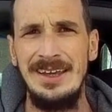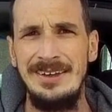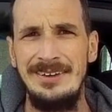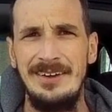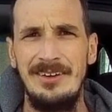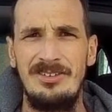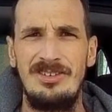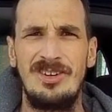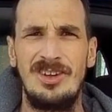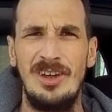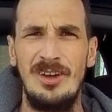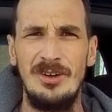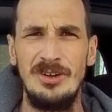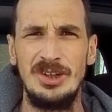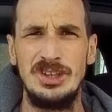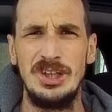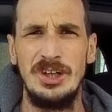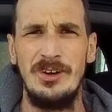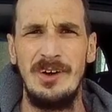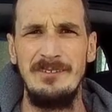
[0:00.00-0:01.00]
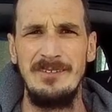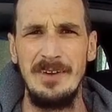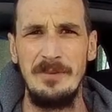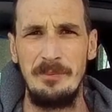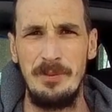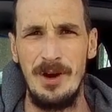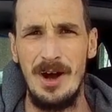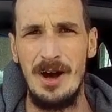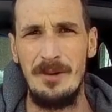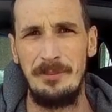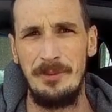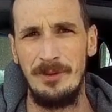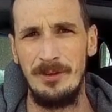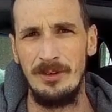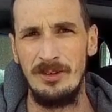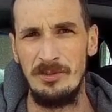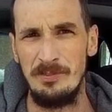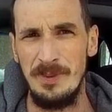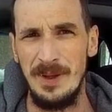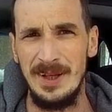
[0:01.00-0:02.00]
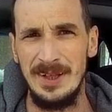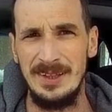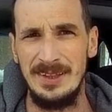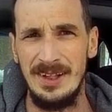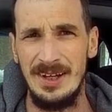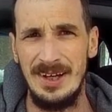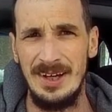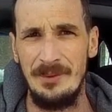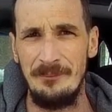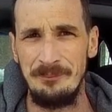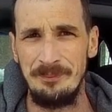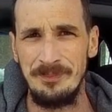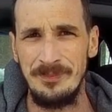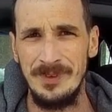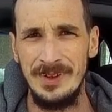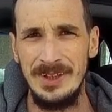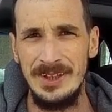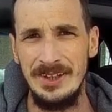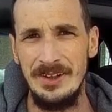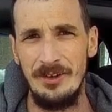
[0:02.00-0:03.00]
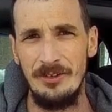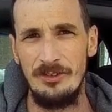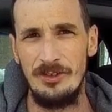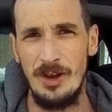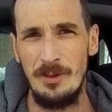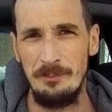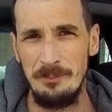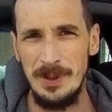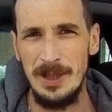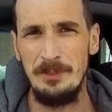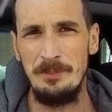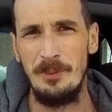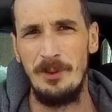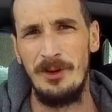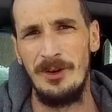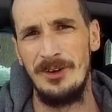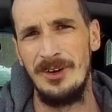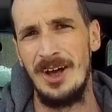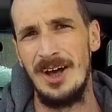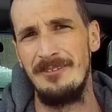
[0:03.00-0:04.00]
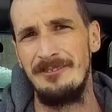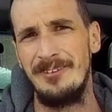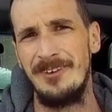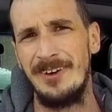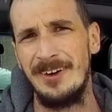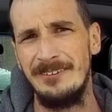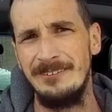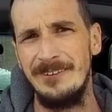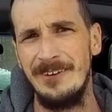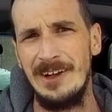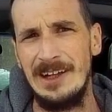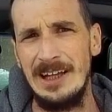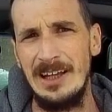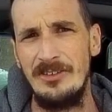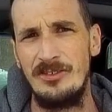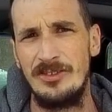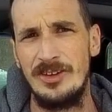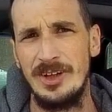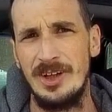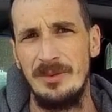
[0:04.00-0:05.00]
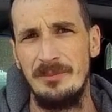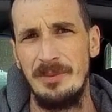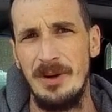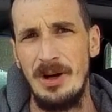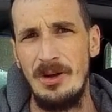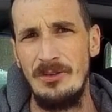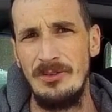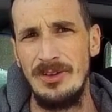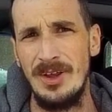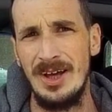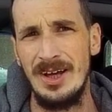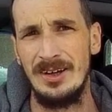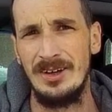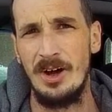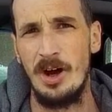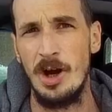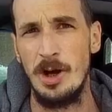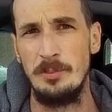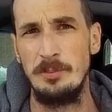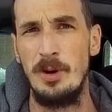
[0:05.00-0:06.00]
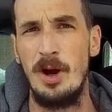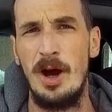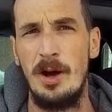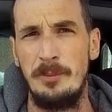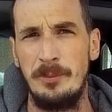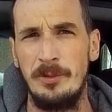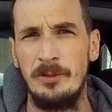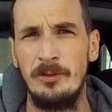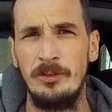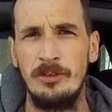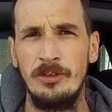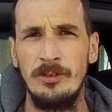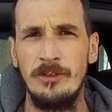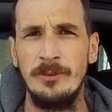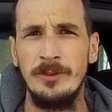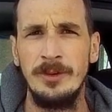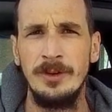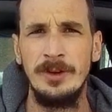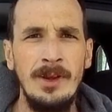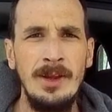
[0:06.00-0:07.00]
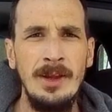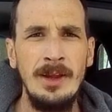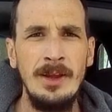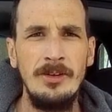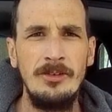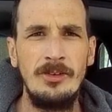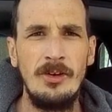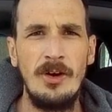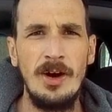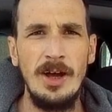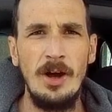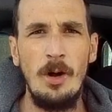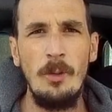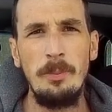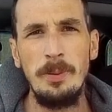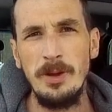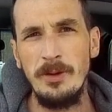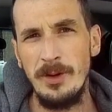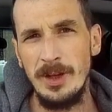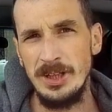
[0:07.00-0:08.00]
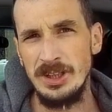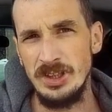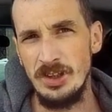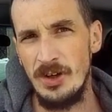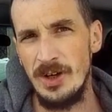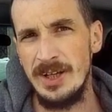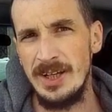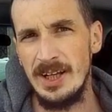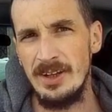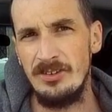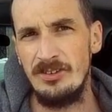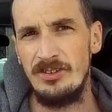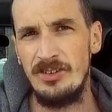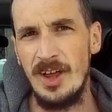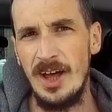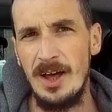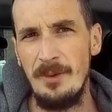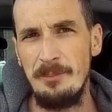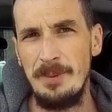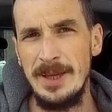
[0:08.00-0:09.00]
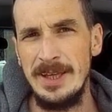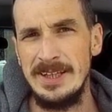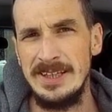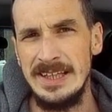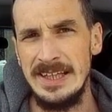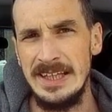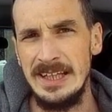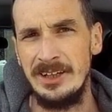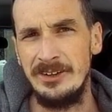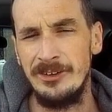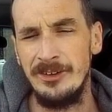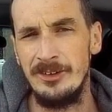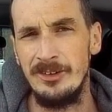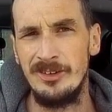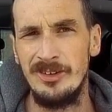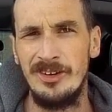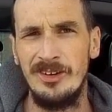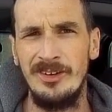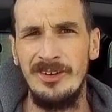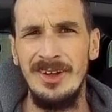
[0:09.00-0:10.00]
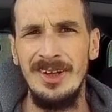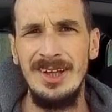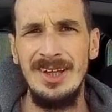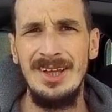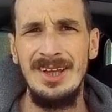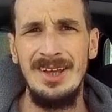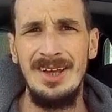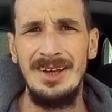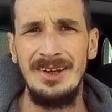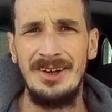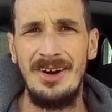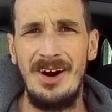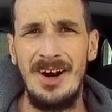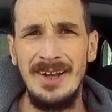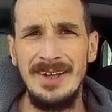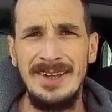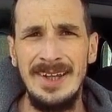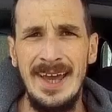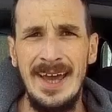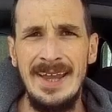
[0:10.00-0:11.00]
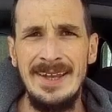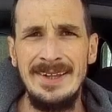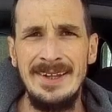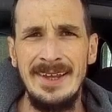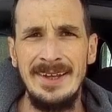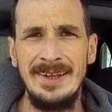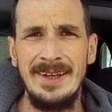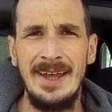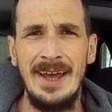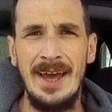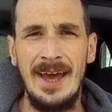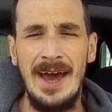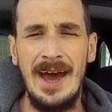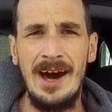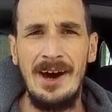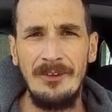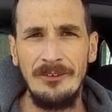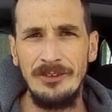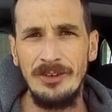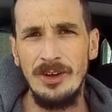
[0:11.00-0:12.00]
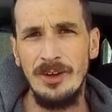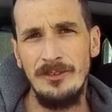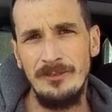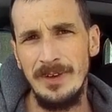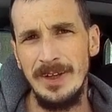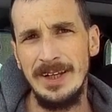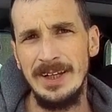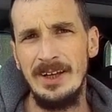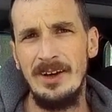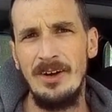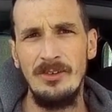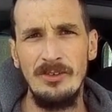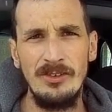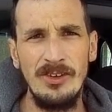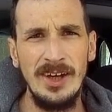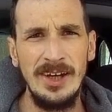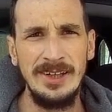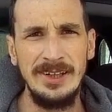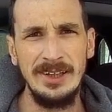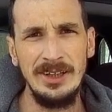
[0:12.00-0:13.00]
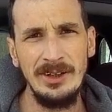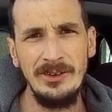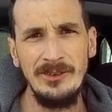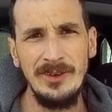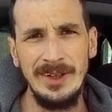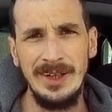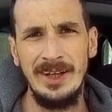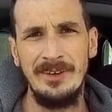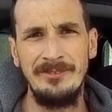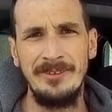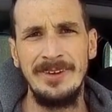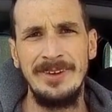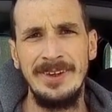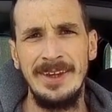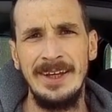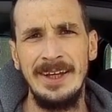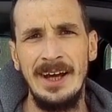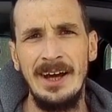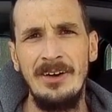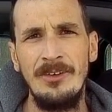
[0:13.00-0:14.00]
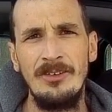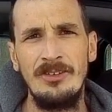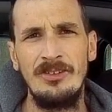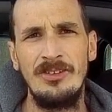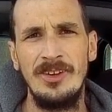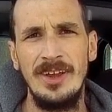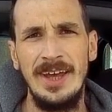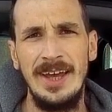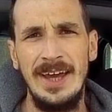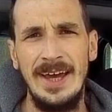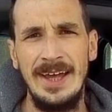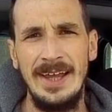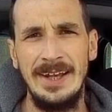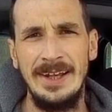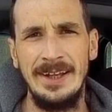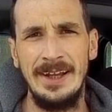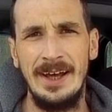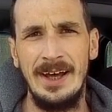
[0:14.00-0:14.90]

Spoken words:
disclosure of the problems, but you know, some people are not very realistic about car problems. So I hope you enjoy this PT Cruiser content and how-to videos I do and everything else. And